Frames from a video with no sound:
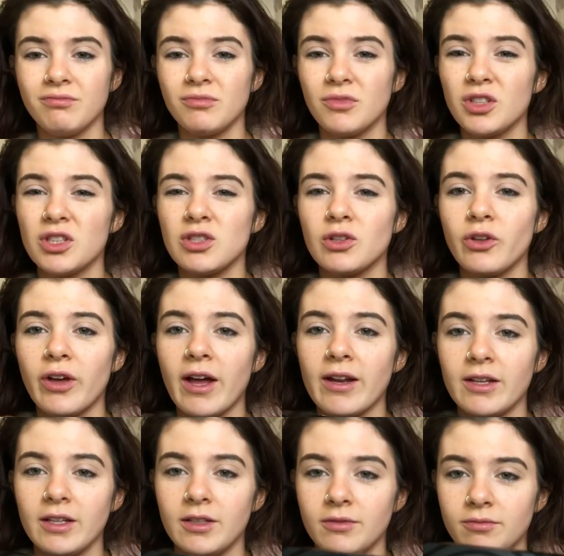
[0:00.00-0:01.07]
just look at
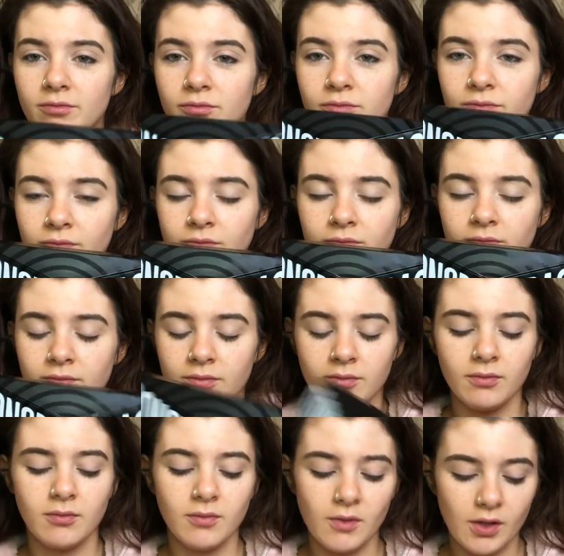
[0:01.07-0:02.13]
it.
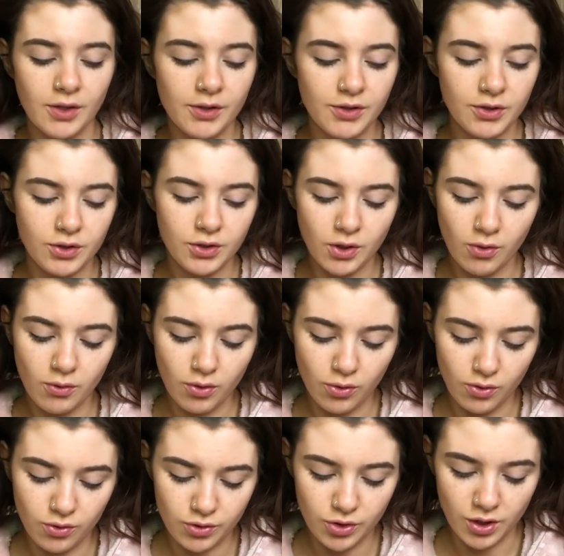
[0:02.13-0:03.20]
It's so
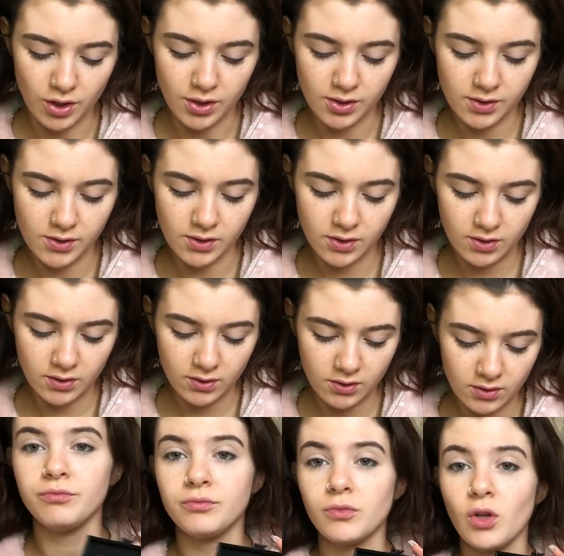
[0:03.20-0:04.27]
gorgeous.
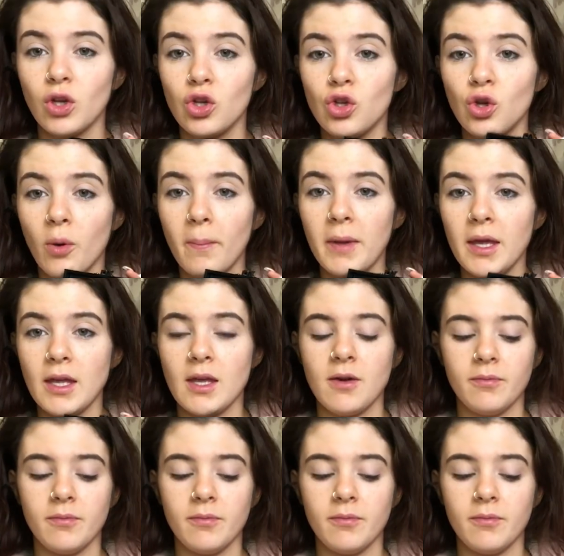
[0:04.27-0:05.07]
Yummy.